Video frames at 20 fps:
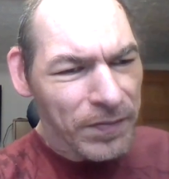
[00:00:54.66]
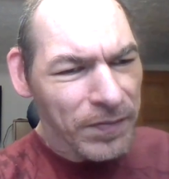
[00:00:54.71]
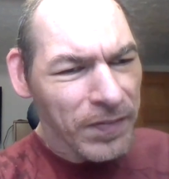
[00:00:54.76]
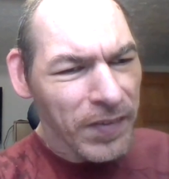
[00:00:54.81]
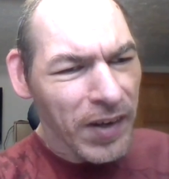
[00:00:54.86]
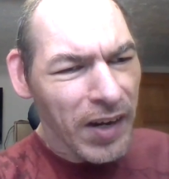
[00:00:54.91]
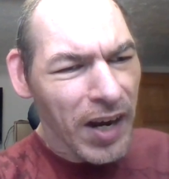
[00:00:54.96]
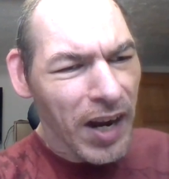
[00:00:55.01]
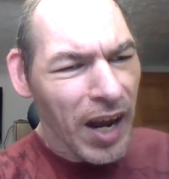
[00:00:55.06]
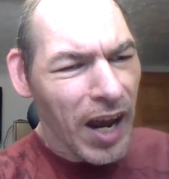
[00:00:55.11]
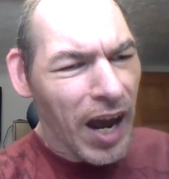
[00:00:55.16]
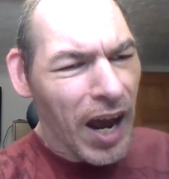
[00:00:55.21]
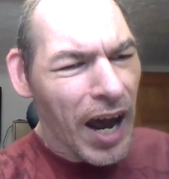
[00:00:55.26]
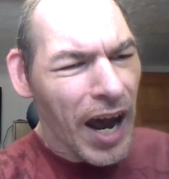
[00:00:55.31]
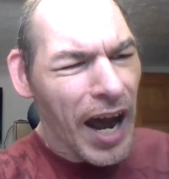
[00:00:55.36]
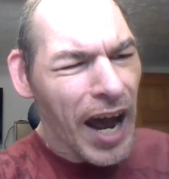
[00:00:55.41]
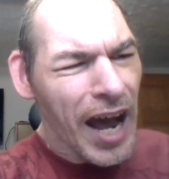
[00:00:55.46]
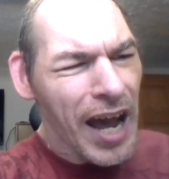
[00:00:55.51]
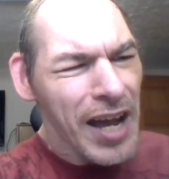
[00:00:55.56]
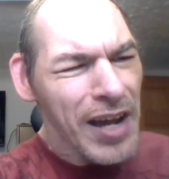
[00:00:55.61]
but
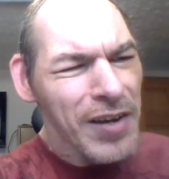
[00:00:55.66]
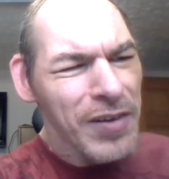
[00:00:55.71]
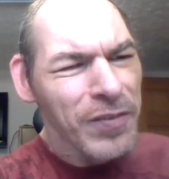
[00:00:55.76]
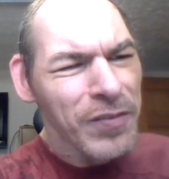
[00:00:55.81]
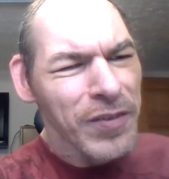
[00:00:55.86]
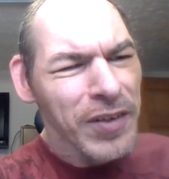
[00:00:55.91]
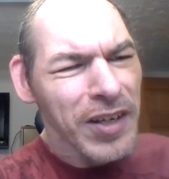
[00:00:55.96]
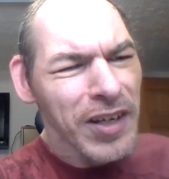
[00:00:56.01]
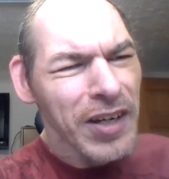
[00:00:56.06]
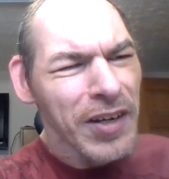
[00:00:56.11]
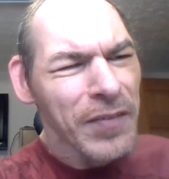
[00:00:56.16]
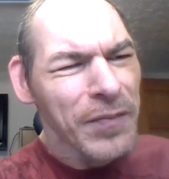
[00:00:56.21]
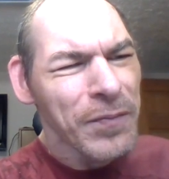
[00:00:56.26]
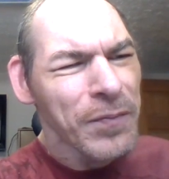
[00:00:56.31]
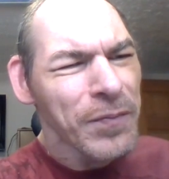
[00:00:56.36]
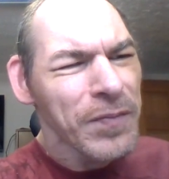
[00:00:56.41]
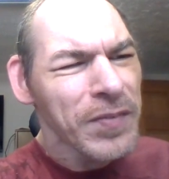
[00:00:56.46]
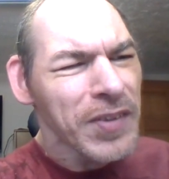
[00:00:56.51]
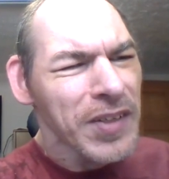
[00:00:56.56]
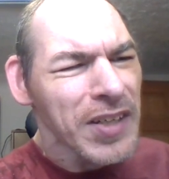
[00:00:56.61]
I will
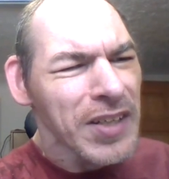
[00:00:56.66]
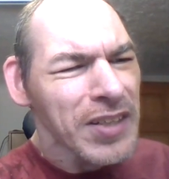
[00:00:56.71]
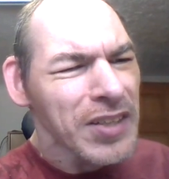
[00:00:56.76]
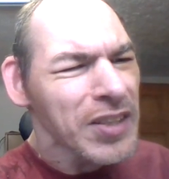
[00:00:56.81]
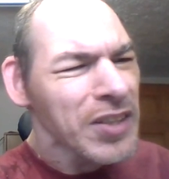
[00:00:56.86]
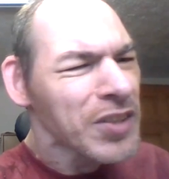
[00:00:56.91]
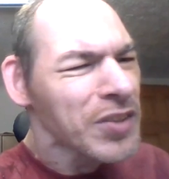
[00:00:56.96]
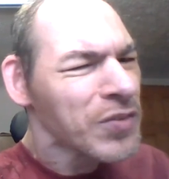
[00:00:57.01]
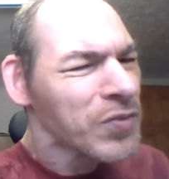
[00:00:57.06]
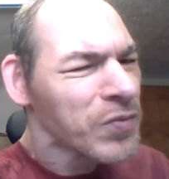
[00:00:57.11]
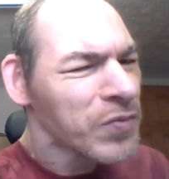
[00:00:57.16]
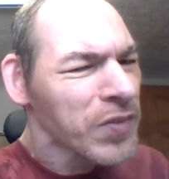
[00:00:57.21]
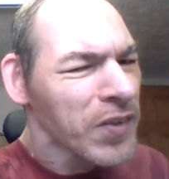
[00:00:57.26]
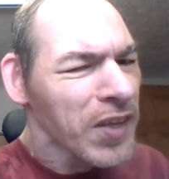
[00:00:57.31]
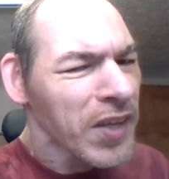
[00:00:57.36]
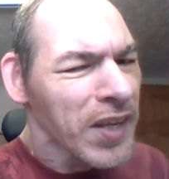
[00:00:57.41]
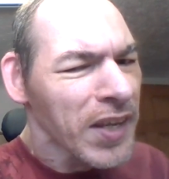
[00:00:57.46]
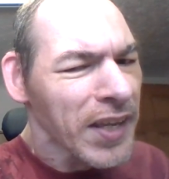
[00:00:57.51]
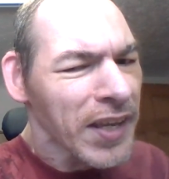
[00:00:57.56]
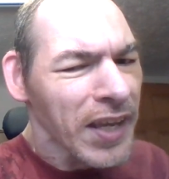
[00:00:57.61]
put the
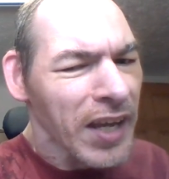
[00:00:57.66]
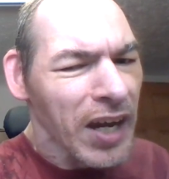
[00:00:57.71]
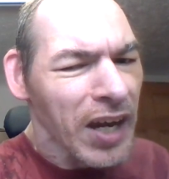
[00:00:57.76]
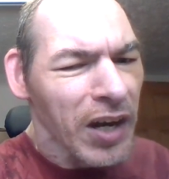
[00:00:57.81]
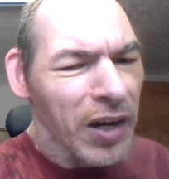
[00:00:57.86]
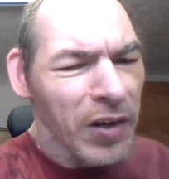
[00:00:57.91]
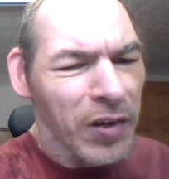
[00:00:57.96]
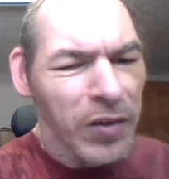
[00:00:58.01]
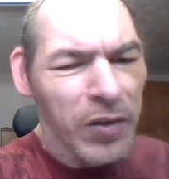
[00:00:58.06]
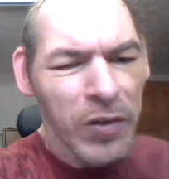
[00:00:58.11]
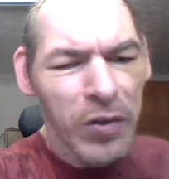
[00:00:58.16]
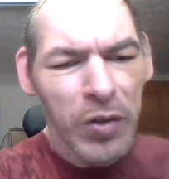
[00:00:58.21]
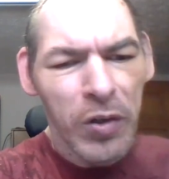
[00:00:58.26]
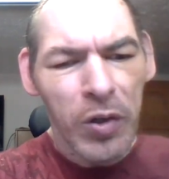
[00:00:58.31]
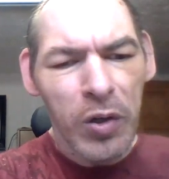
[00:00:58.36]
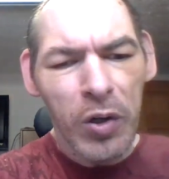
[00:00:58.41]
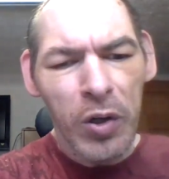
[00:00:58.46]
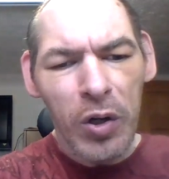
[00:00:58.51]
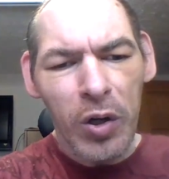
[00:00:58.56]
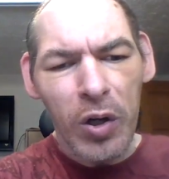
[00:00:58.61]
video
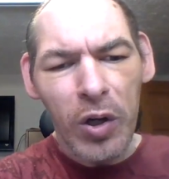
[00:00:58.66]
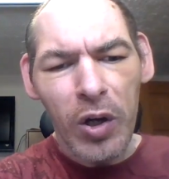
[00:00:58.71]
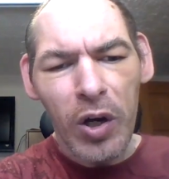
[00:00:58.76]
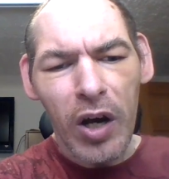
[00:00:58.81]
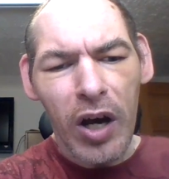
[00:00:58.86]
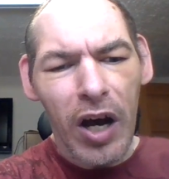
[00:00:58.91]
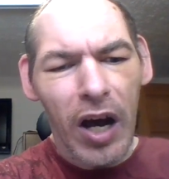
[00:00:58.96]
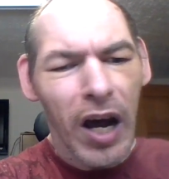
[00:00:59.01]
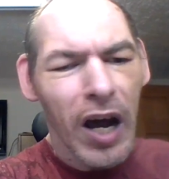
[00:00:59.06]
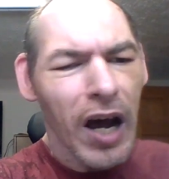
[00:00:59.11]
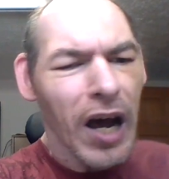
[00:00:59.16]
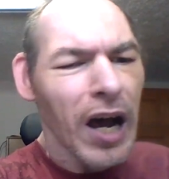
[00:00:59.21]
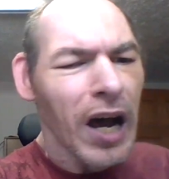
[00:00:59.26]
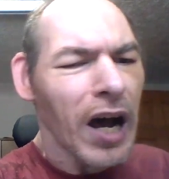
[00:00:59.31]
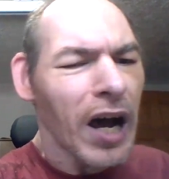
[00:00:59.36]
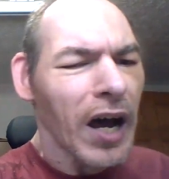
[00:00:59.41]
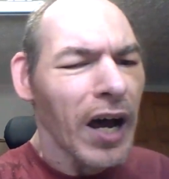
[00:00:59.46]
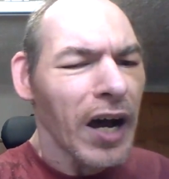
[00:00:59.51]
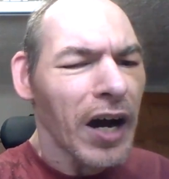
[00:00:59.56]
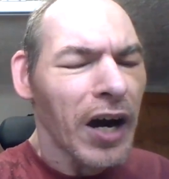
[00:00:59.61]

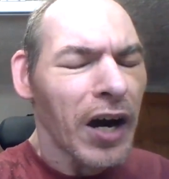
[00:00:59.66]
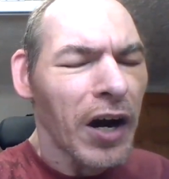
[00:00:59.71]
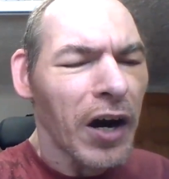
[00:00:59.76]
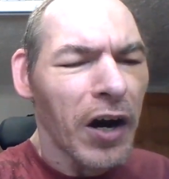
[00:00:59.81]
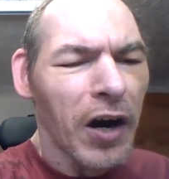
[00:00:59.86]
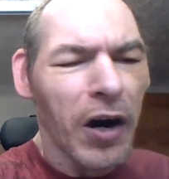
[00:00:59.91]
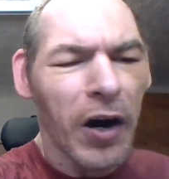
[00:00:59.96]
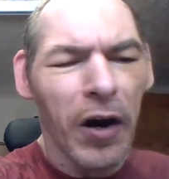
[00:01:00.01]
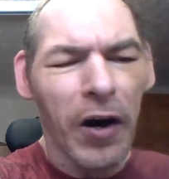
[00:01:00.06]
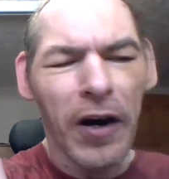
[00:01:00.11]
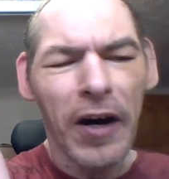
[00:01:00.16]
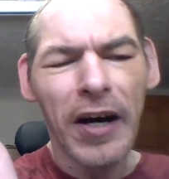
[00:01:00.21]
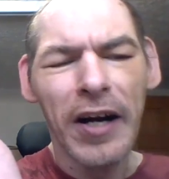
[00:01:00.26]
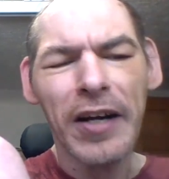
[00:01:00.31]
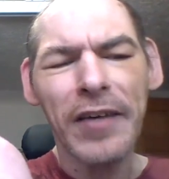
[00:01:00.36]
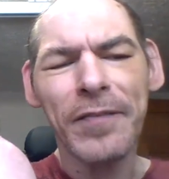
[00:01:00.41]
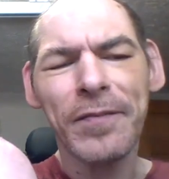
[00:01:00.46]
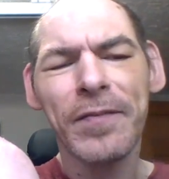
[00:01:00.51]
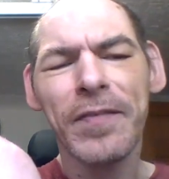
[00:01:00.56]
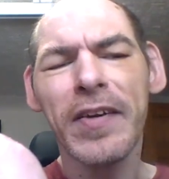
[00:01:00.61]

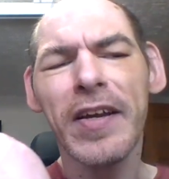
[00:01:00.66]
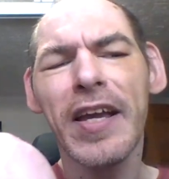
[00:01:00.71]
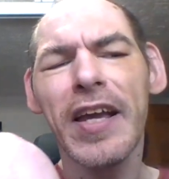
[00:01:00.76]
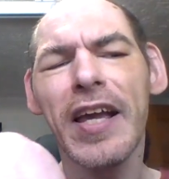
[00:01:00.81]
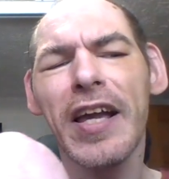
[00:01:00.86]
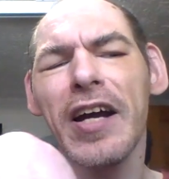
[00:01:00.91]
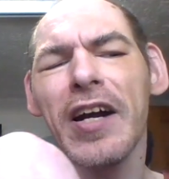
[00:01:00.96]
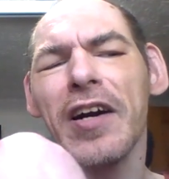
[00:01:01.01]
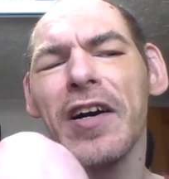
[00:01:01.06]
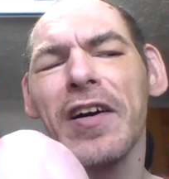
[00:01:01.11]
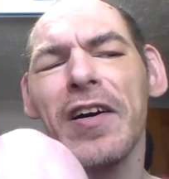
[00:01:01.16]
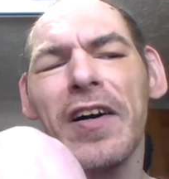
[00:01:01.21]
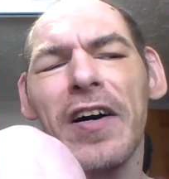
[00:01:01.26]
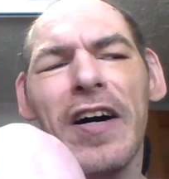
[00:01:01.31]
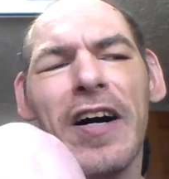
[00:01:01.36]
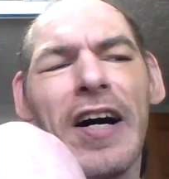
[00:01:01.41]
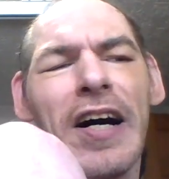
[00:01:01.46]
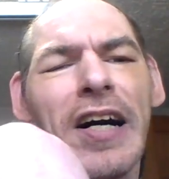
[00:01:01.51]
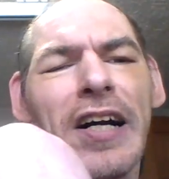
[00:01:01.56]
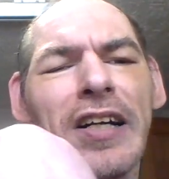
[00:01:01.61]
up here,
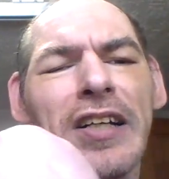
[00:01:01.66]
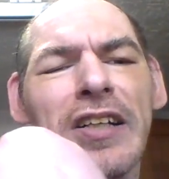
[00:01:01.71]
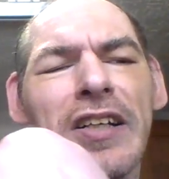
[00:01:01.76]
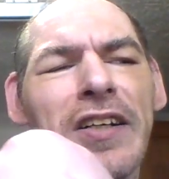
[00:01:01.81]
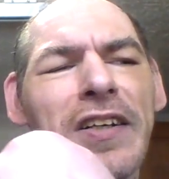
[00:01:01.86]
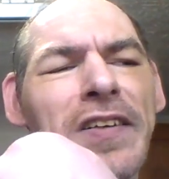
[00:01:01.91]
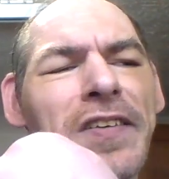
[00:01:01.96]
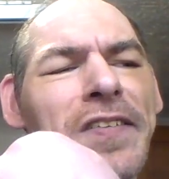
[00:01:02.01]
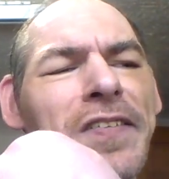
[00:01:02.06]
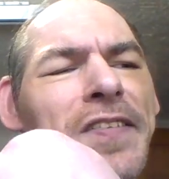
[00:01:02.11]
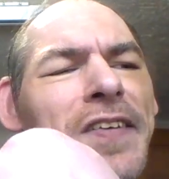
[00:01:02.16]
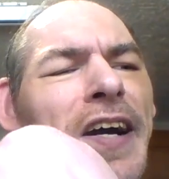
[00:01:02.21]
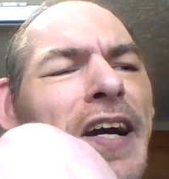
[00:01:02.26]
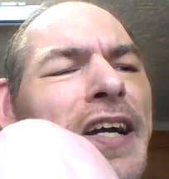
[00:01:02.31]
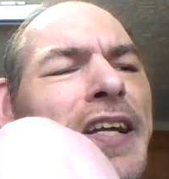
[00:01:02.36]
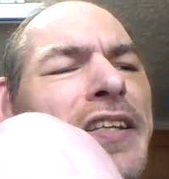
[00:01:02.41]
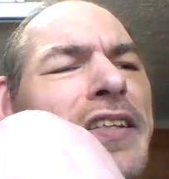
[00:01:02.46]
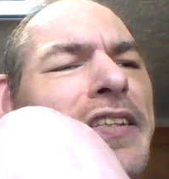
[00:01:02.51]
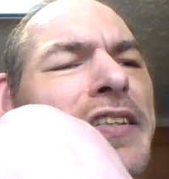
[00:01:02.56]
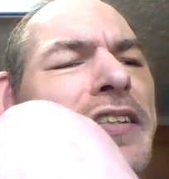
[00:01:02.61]
on the
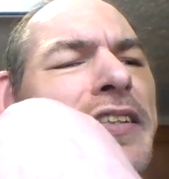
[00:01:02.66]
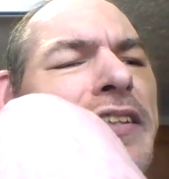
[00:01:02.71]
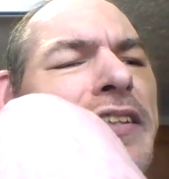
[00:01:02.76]
right,